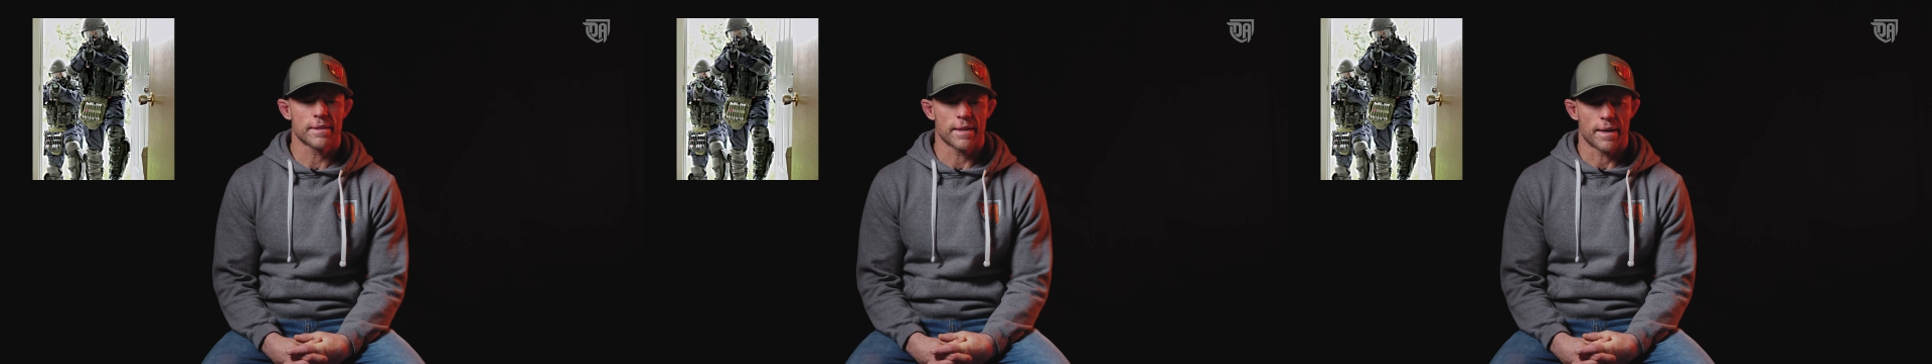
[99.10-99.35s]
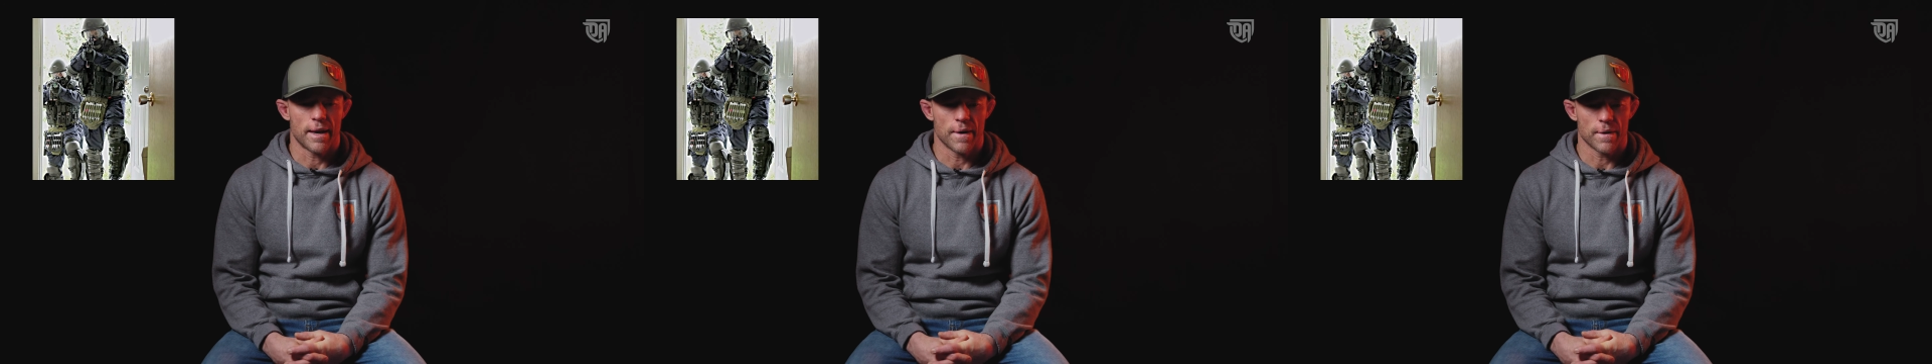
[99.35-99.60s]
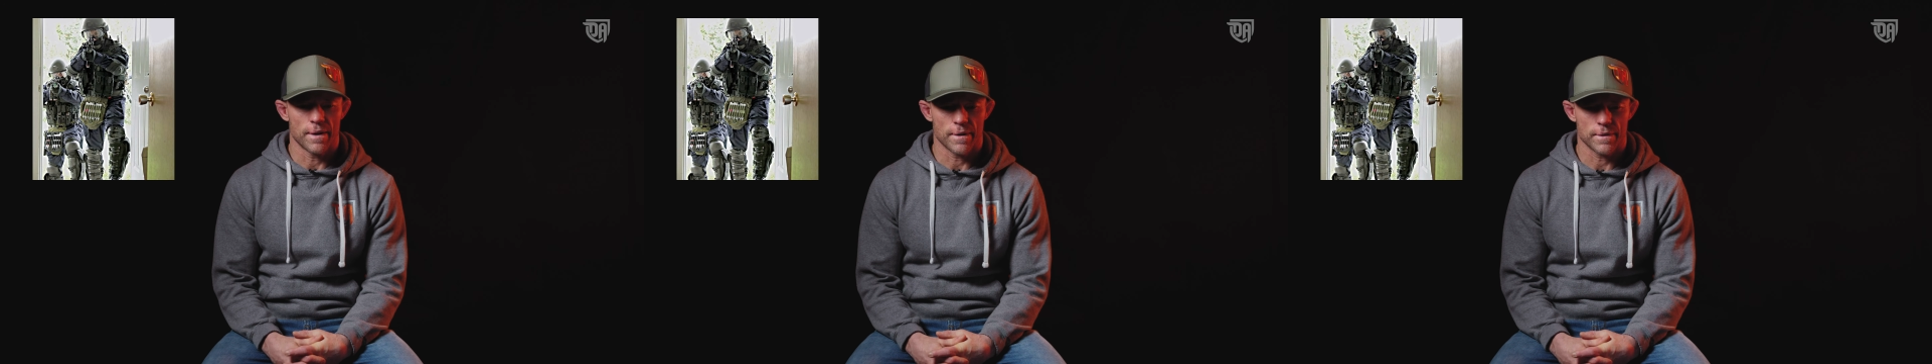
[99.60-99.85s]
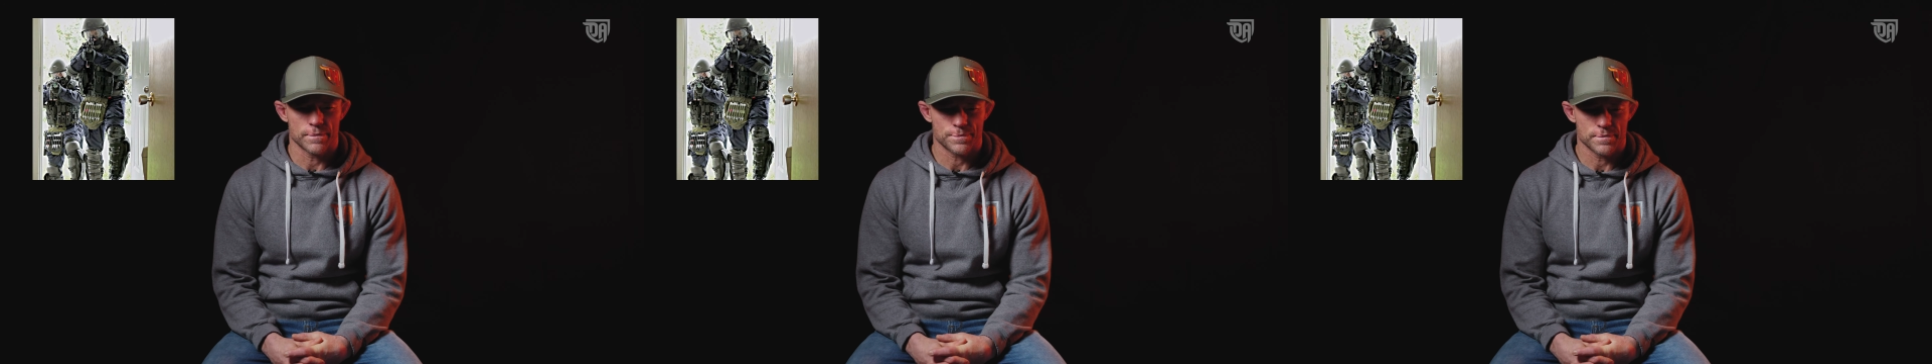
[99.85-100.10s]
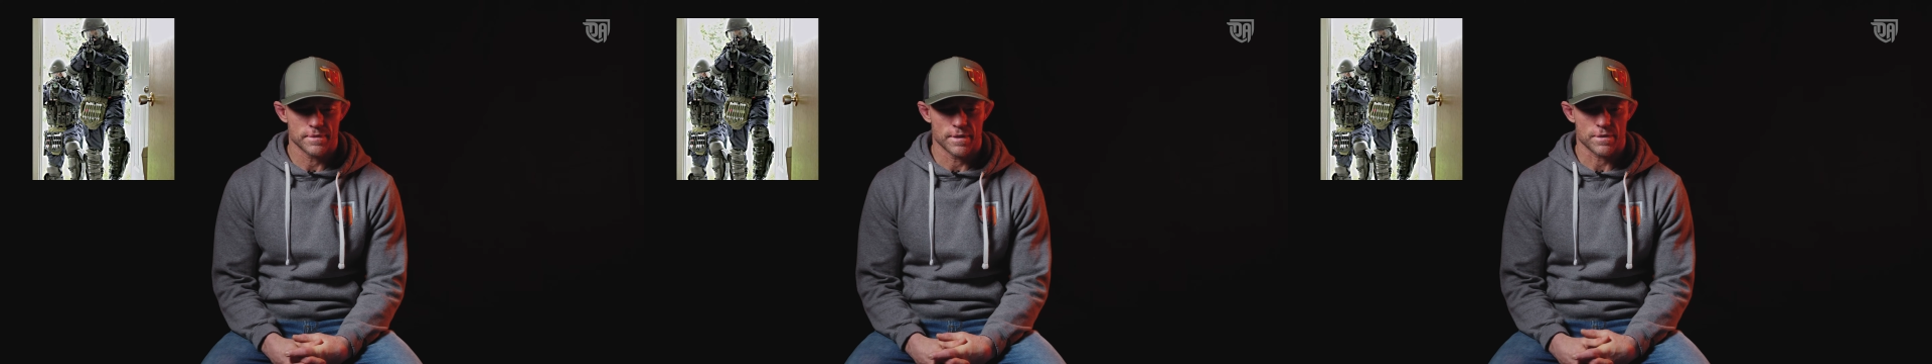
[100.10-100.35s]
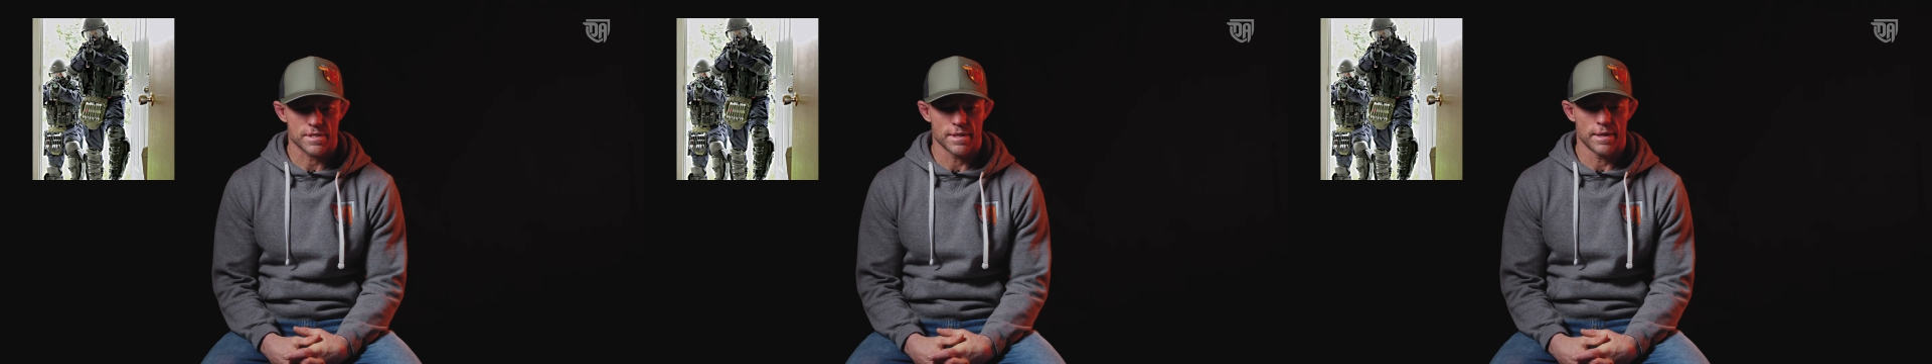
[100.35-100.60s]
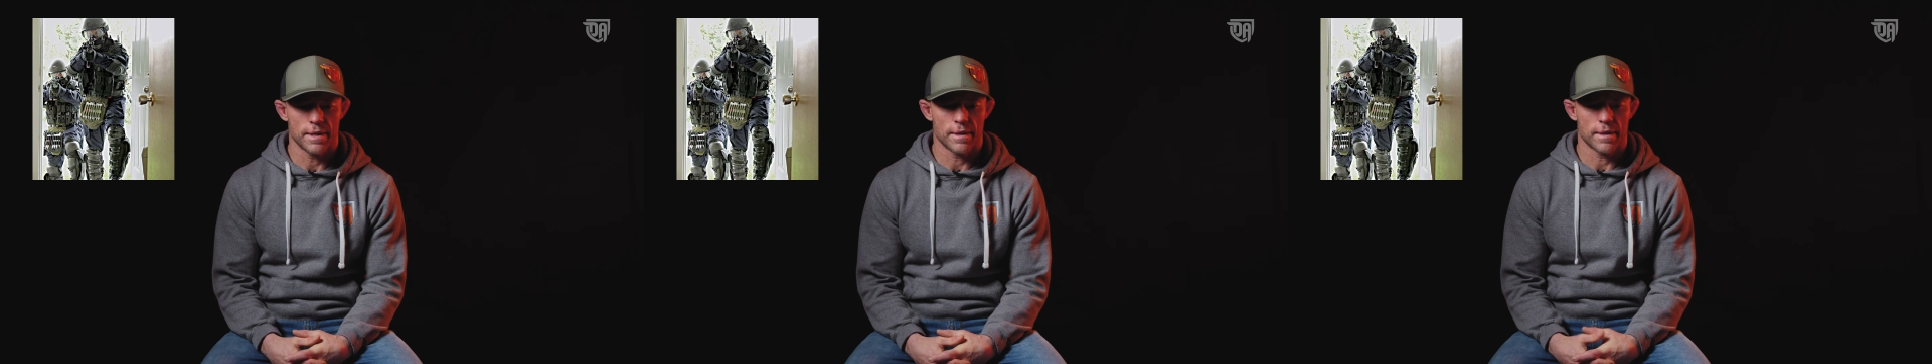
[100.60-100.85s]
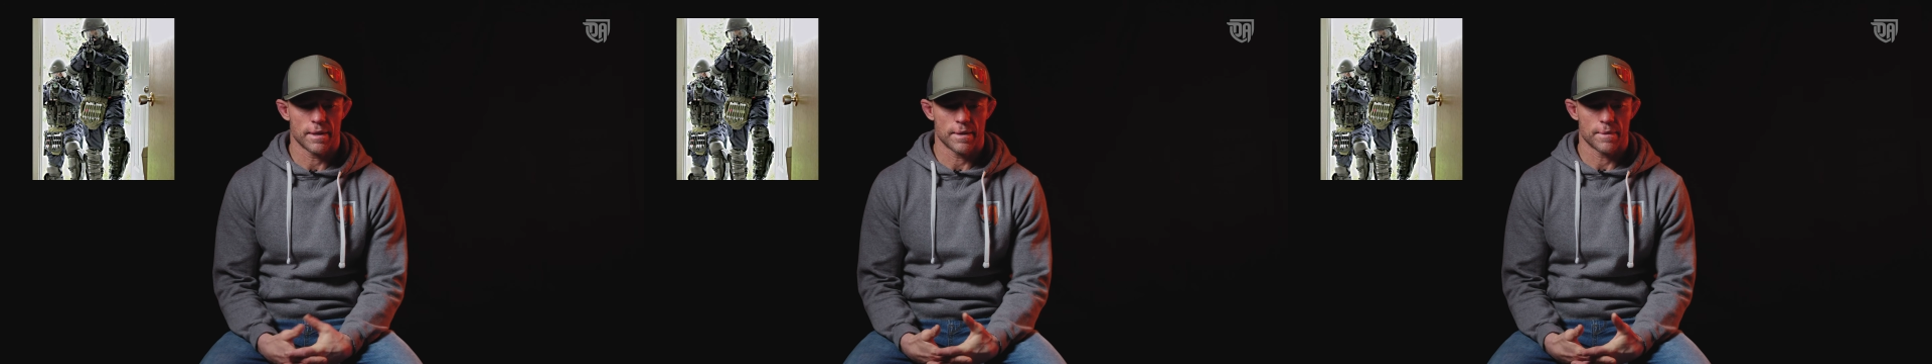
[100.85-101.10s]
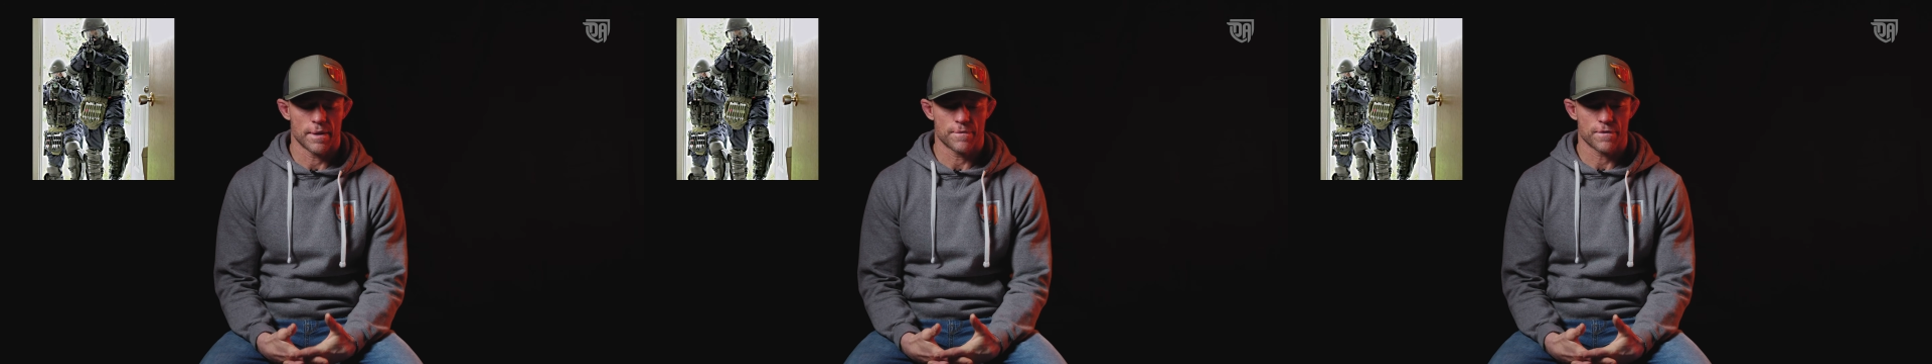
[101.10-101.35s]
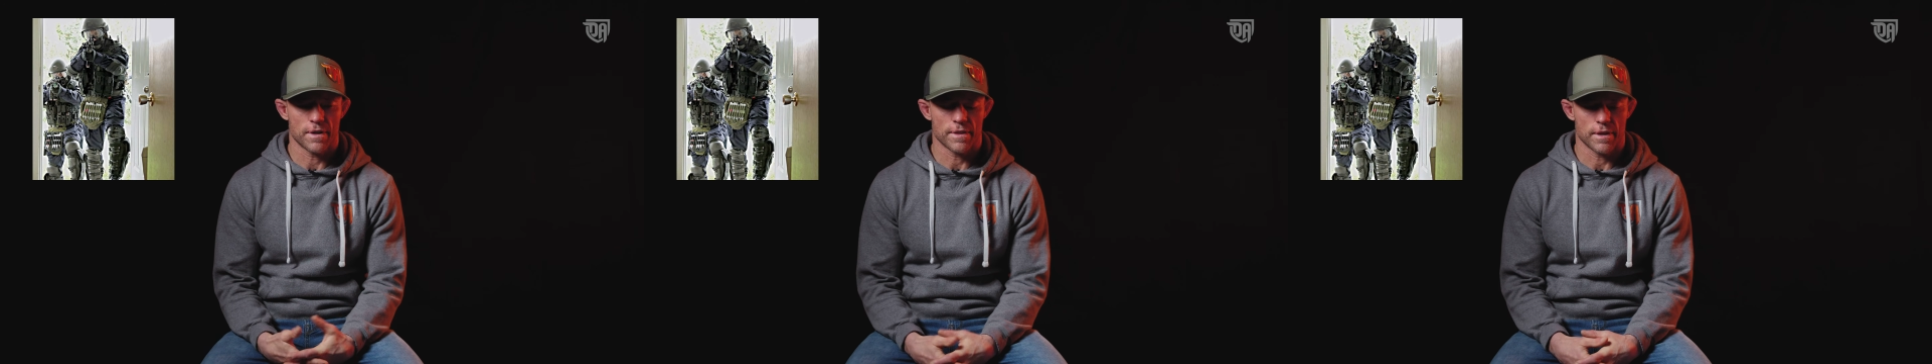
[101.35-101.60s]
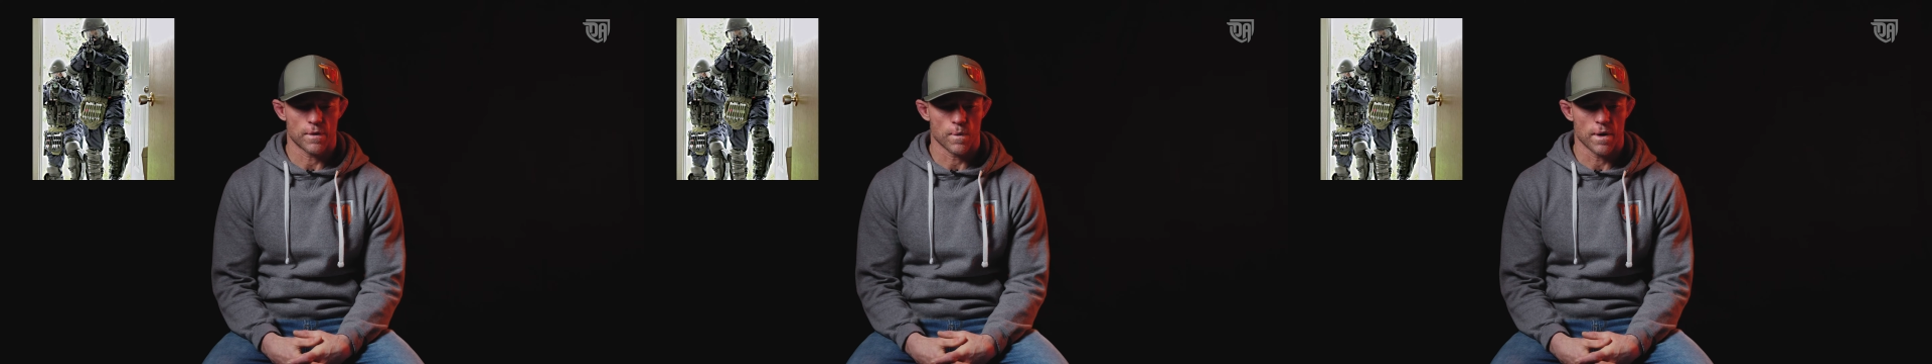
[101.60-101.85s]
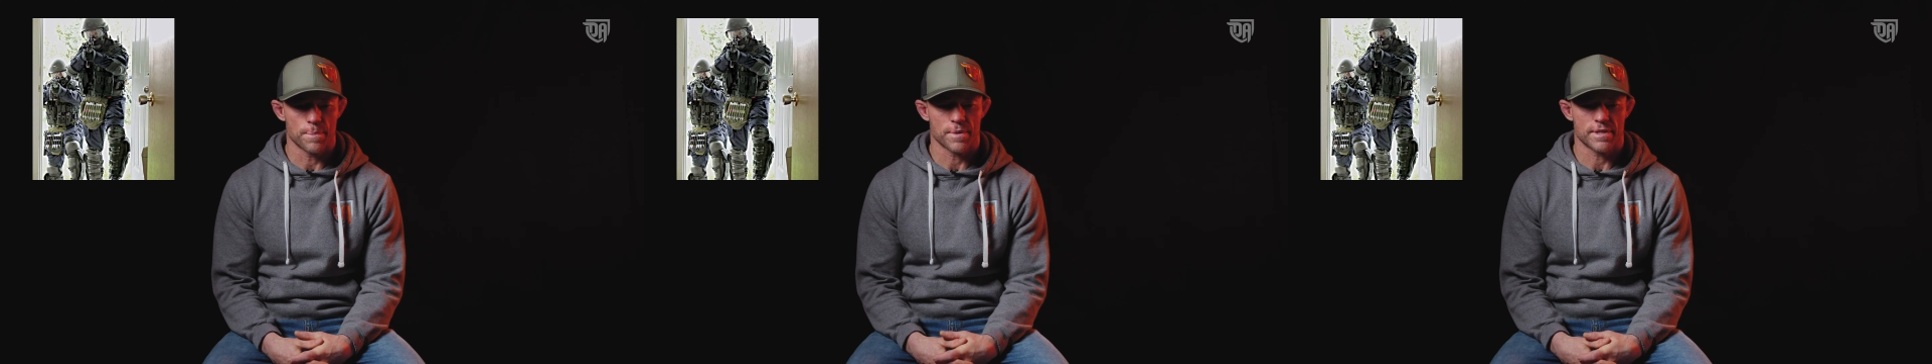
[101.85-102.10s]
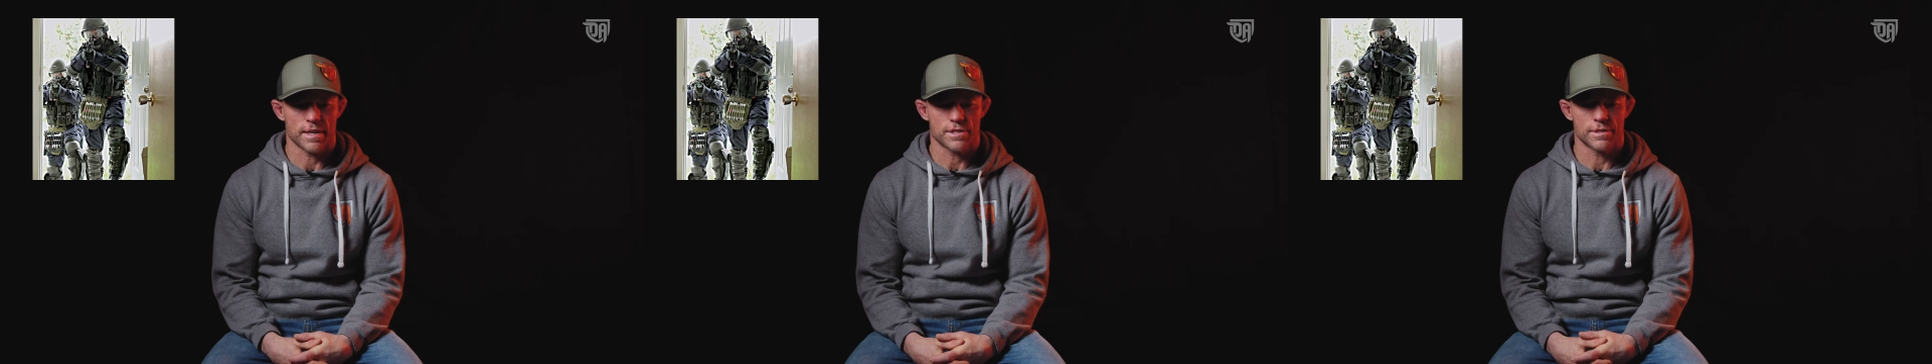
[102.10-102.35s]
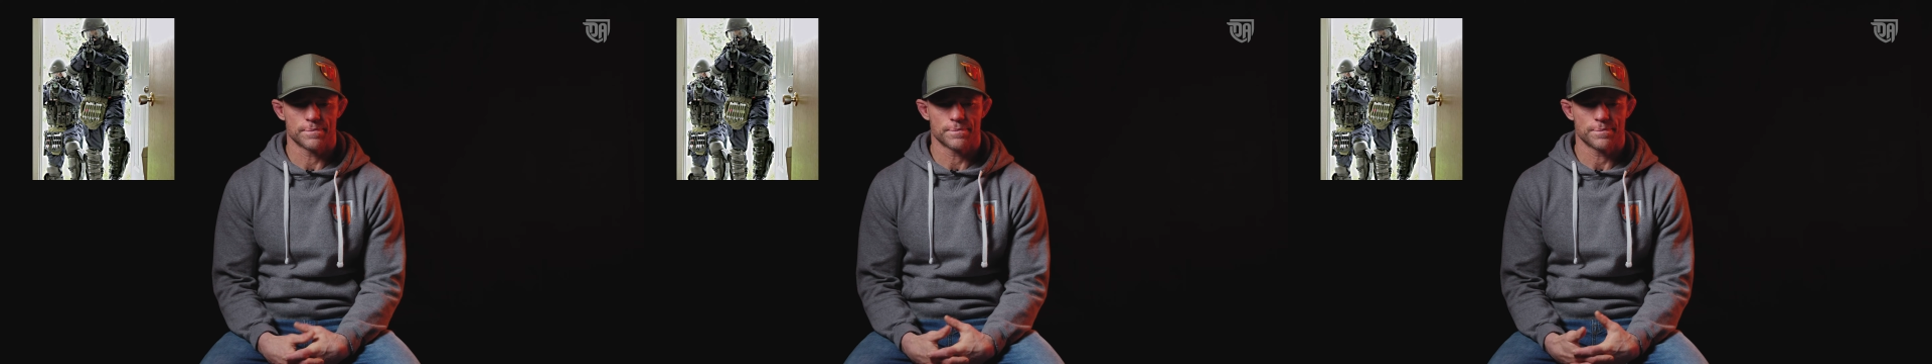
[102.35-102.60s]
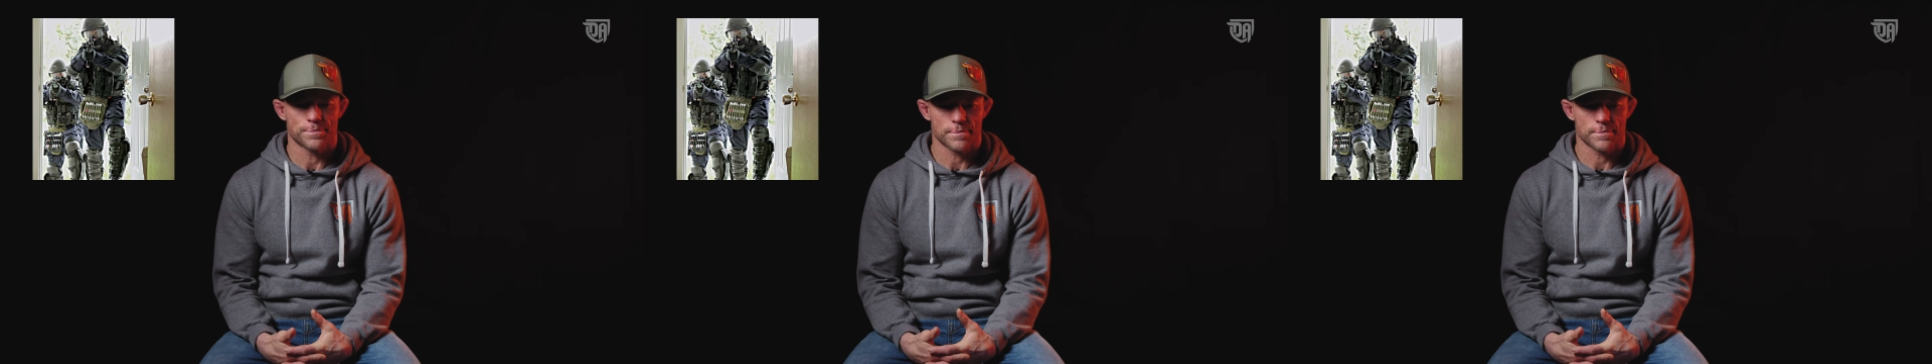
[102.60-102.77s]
at the carrier, you'll see in front of the groin protection,